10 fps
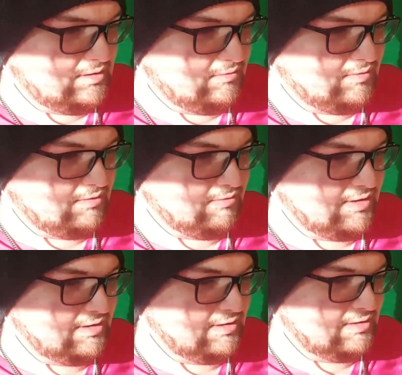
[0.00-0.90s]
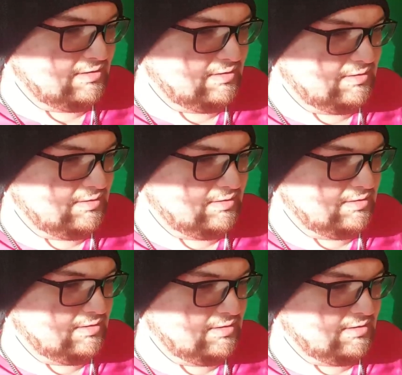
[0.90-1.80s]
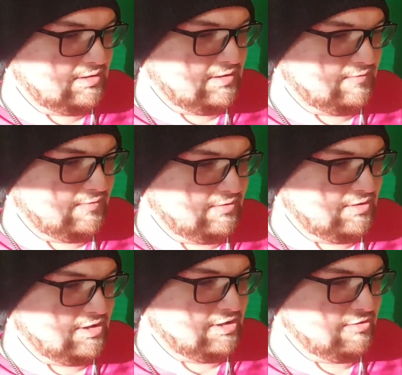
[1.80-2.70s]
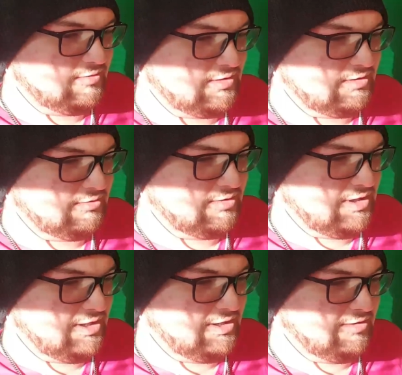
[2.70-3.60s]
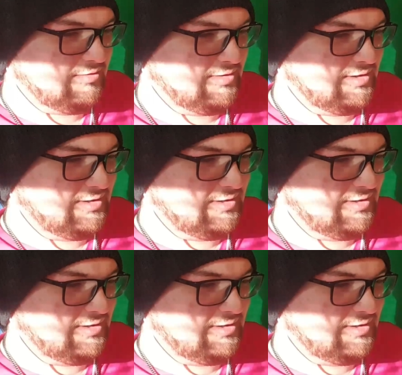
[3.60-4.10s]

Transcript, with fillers: Gonna make a childhood memory. If you know, you know.